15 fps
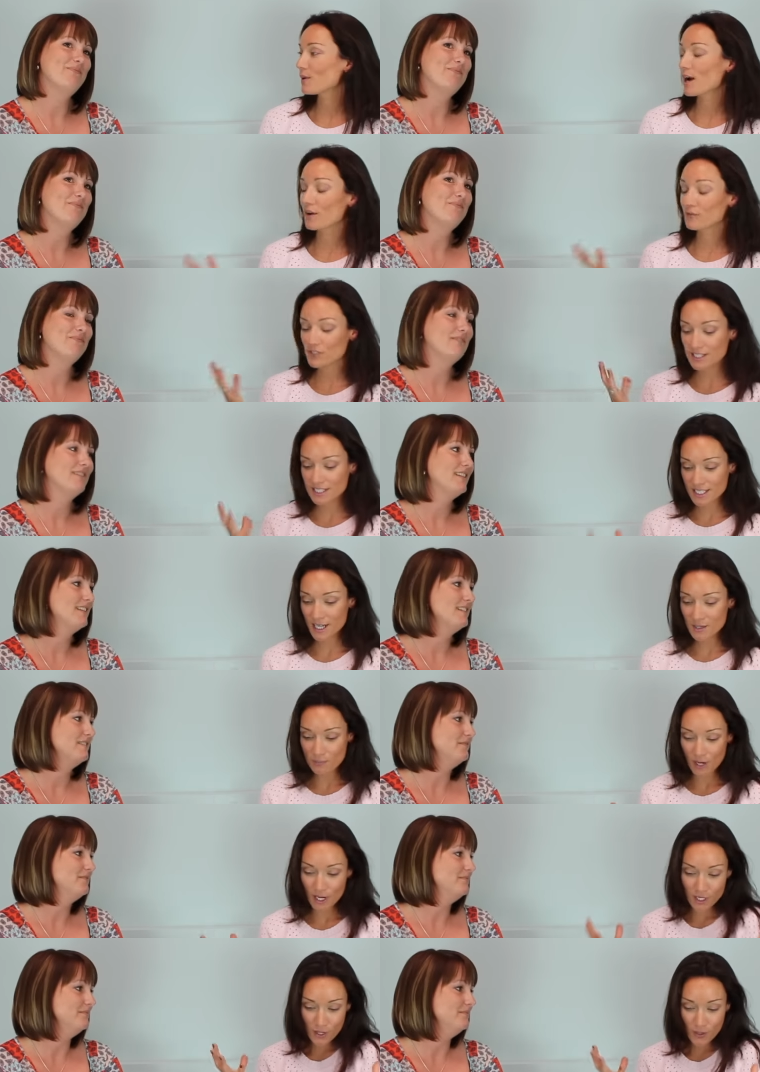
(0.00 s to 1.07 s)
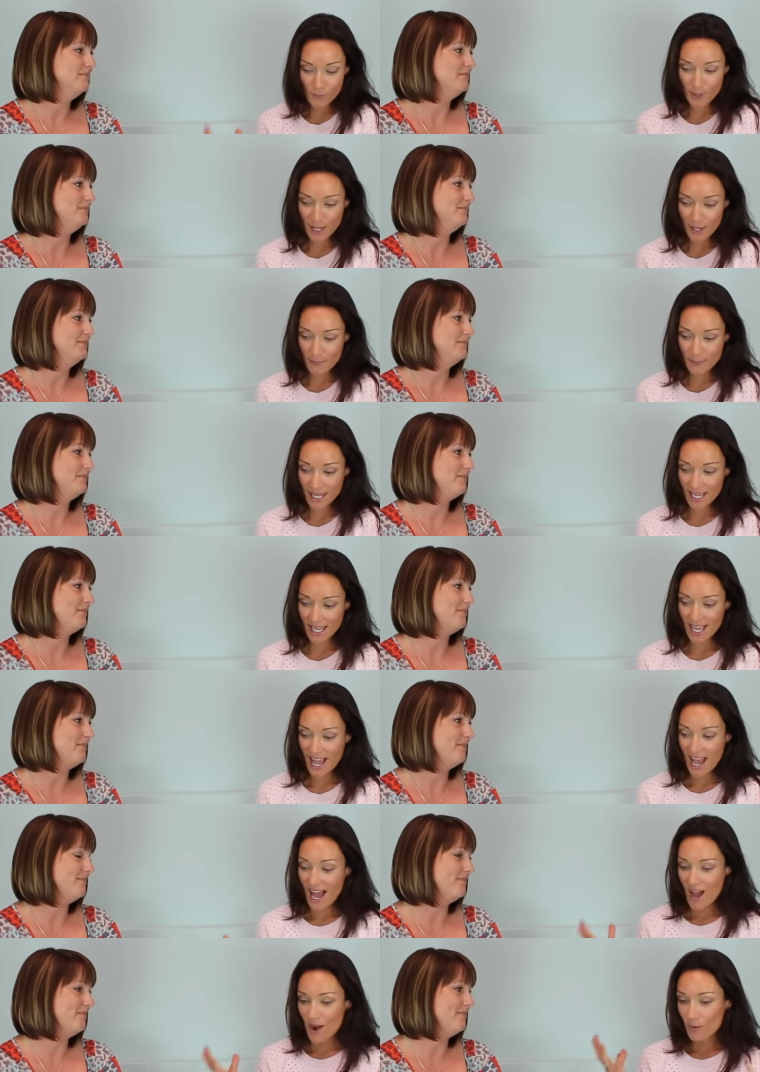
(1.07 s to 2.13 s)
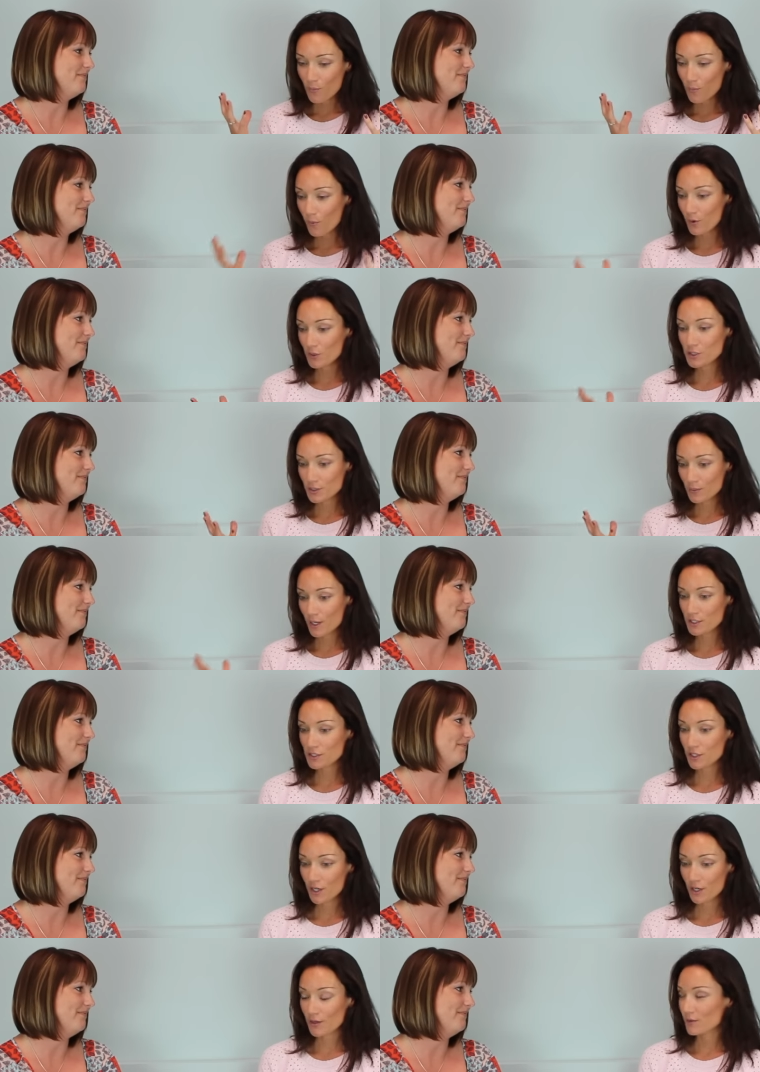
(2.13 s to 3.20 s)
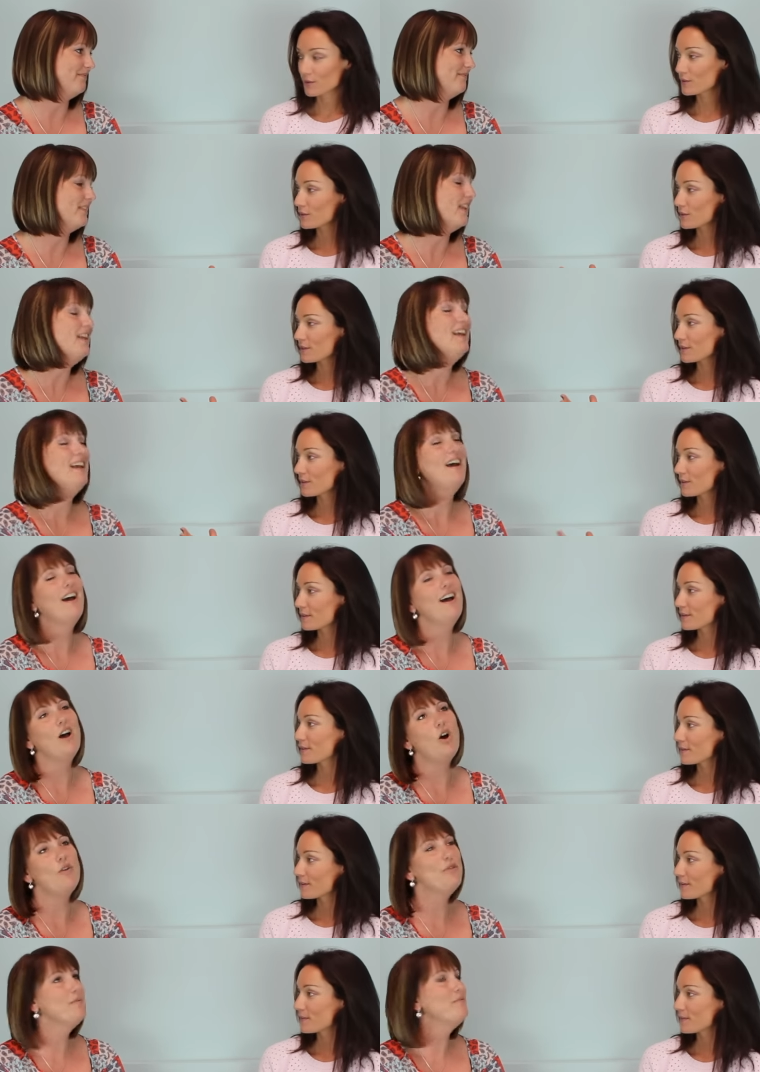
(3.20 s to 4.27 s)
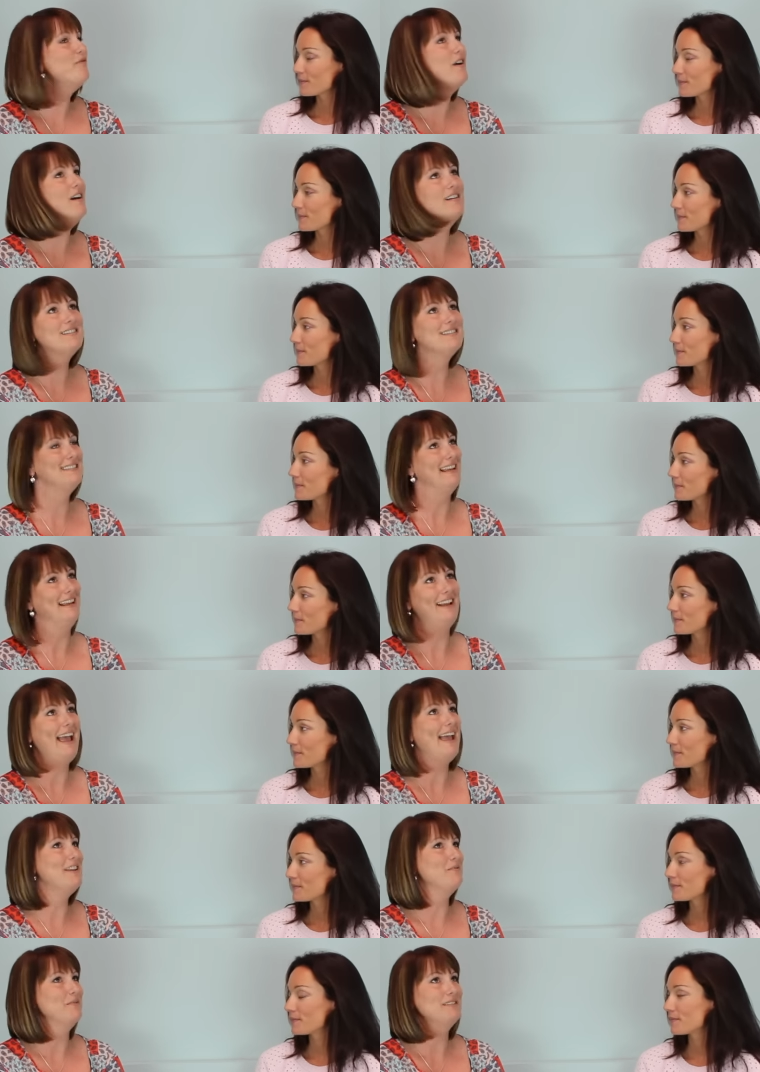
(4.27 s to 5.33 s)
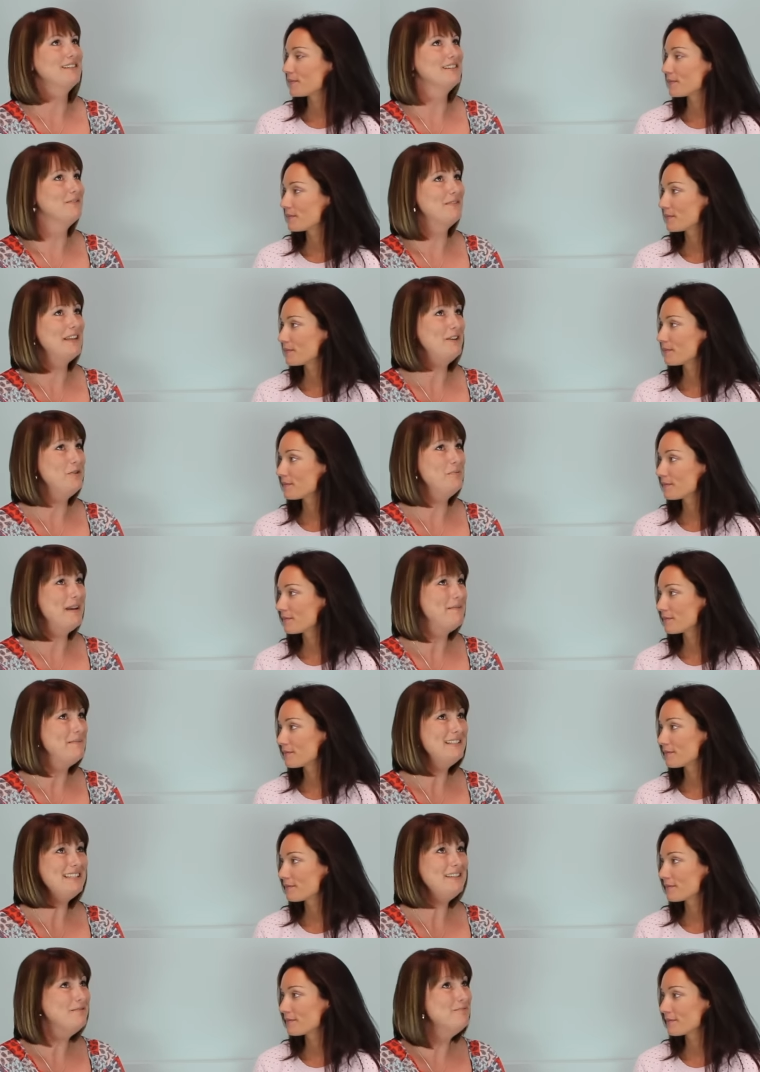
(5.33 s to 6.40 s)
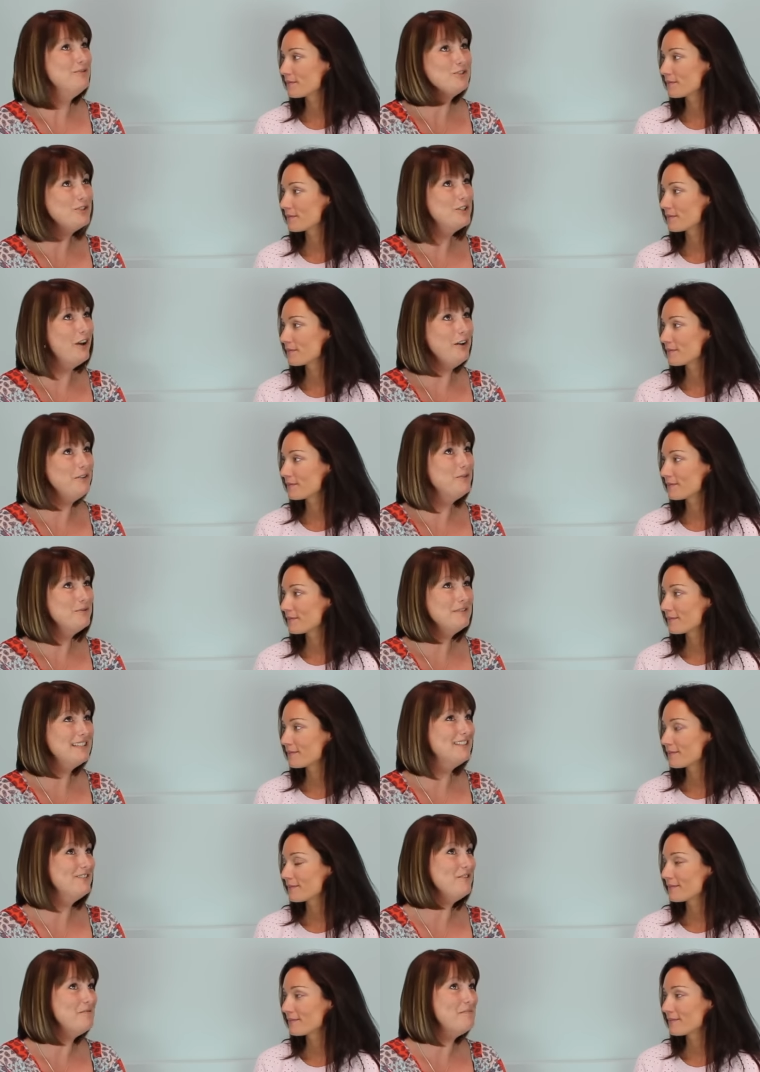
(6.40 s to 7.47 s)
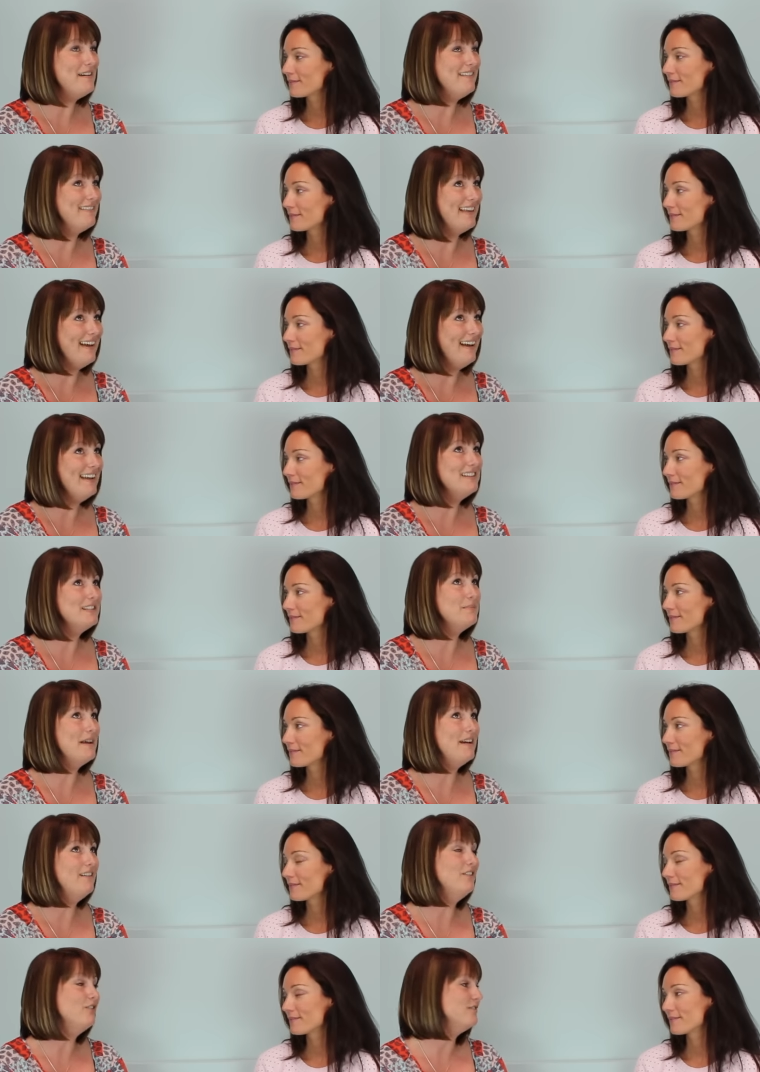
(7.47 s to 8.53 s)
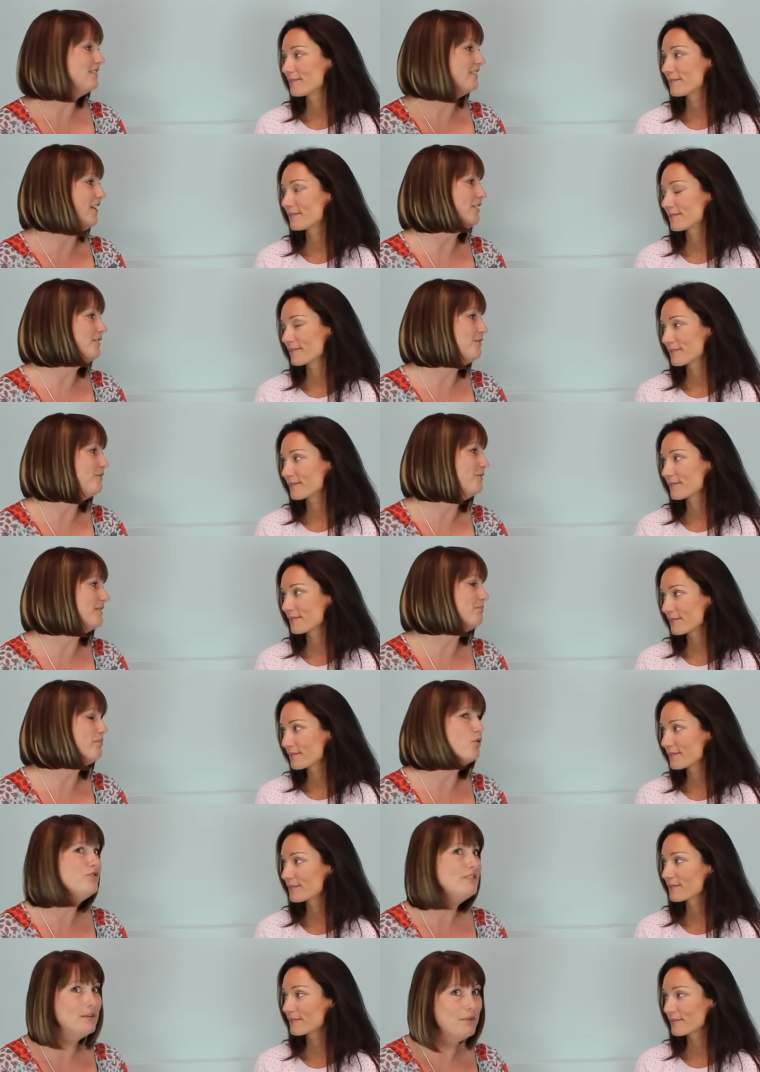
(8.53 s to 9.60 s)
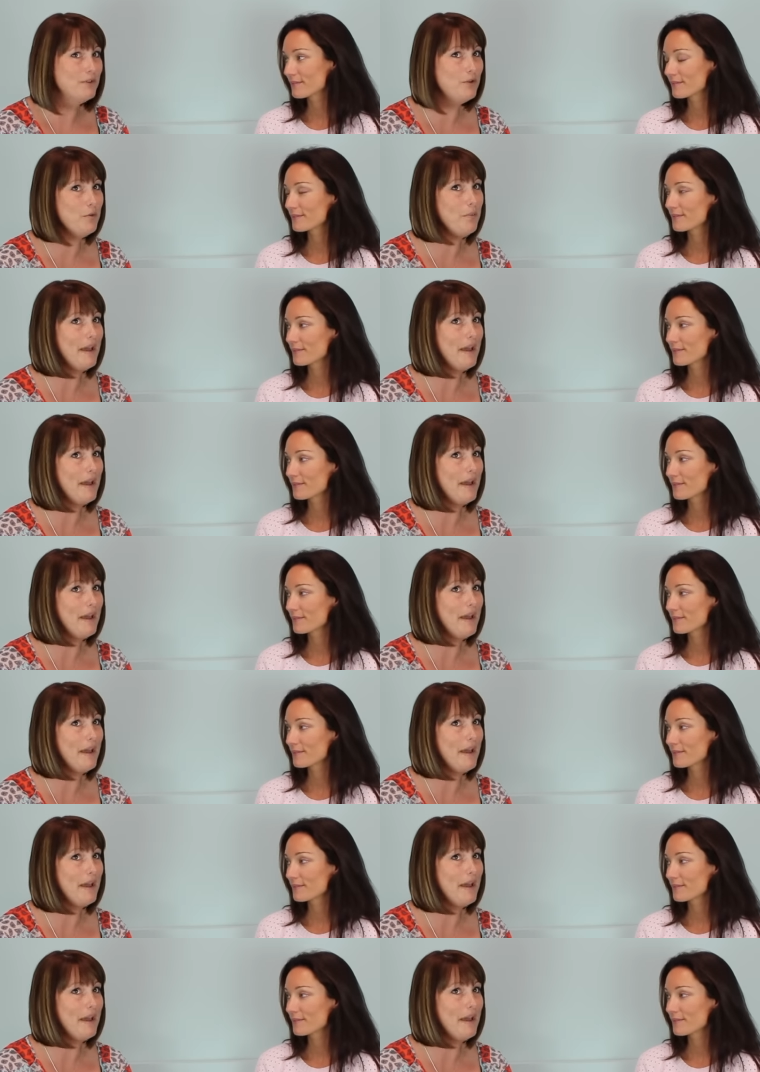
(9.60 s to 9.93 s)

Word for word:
Speaker 1: I've just had my new baby, what do I do?
Speaker 2: the first thing anyone does with their new baby is give them lots of cuddles. It's not about that, it's about lots of cuddles, bonding with your